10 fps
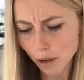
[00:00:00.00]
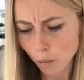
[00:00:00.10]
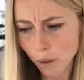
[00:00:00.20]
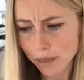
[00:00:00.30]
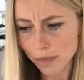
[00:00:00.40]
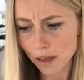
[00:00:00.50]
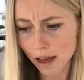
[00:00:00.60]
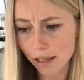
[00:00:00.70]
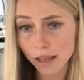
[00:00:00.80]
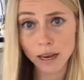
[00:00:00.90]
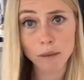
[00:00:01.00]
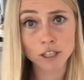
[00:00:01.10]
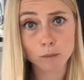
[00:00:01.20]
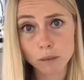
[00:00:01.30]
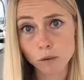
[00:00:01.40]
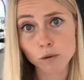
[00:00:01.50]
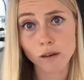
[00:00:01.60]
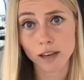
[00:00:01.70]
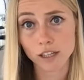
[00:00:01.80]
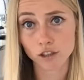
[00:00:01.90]
with, uh, like I mentioned, people who have
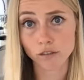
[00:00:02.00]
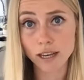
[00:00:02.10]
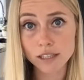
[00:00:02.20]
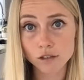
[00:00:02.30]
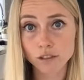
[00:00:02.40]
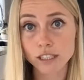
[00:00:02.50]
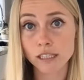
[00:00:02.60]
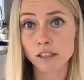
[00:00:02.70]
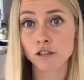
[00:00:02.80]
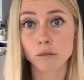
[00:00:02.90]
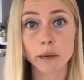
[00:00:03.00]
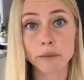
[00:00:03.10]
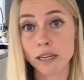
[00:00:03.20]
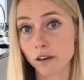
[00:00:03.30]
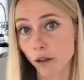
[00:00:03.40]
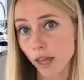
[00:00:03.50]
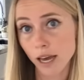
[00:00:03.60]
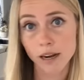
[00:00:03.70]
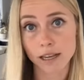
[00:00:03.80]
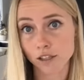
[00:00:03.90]
a history of insulin resistance or maybe didn't know they
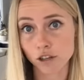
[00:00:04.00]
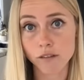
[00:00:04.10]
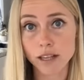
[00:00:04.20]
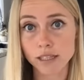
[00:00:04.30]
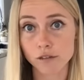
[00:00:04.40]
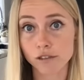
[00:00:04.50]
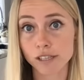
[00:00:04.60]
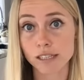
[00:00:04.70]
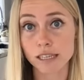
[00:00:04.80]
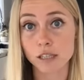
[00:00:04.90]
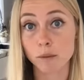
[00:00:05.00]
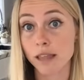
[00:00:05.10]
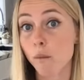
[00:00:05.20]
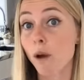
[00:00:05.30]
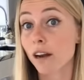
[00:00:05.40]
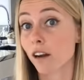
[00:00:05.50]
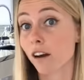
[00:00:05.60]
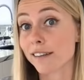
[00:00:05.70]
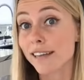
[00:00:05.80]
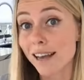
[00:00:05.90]
had a history of insulin resistance, but then went and got
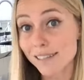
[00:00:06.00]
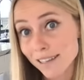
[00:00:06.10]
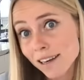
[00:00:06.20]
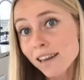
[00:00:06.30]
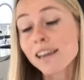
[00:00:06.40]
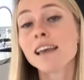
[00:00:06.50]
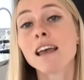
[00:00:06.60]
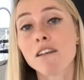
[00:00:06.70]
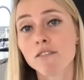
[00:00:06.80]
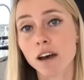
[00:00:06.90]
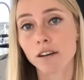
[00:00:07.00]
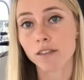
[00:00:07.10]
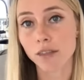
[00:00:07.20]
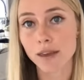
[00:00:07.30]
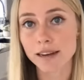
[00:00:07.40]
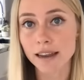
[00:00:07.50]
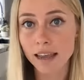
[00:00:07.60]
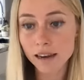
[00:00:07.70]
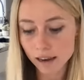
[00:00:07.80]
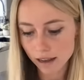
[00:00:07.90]
it tested and found out that they
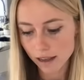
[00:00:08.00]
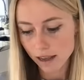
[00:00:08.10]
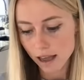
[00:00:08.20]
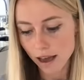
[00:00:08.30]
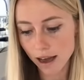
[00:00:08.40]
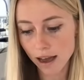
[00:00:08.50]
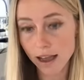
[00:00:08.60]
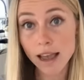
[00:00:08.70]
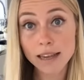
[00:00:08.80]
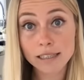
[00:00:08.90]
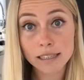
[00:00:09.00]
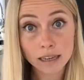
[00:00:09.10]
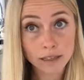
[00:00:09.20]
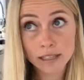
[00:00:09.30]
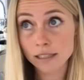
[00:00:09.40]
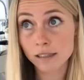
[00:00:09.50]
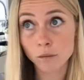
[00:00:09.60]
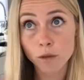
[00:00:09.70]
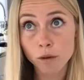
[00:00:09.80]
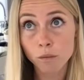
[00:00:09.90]
did. Uh, and this,
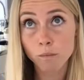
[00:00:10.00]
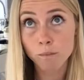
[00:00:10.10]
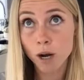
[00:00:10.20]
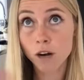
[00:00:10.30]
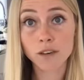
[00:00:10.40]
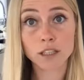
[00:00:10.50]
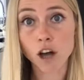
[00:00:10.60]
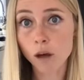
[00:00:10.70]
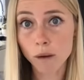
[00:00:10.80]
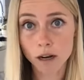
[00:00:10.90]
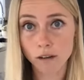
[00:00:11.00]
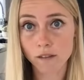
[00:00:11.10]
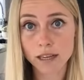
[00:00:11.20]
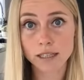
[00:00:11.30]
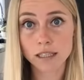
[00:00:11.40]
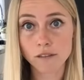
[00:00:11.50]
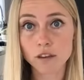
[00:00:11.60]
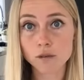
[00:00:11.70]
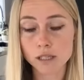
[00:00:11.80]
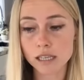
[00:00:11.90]
the perfect hallmark of this is if
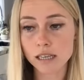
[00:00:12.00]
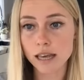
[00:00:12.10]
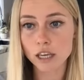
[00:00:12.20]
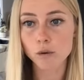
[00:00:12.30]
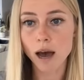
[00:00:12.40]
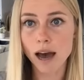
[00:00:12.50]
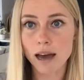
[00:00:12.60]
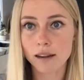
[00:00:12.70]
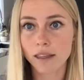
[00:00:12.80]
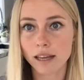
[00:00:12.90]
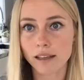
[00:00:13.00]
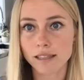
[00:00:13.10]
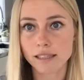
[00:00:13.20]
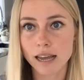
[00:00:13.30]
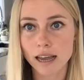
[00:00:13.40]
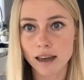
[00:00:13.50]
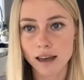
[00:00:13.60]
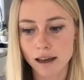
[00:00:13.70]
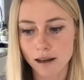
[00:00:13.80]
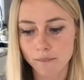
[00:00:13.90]
you see that you had, like, let's say, a,
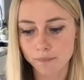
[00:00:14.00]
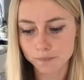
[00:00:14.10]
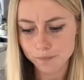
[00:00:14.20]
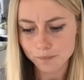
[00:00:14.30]
um,